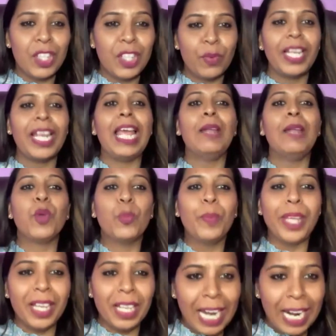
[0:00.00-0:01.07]
which will help you
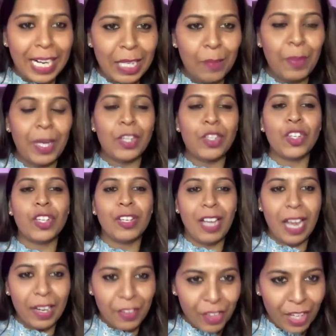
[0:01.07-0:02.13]
make a landing page
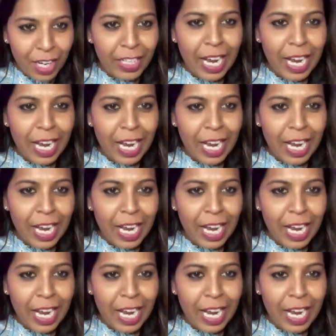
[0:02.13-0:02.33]
and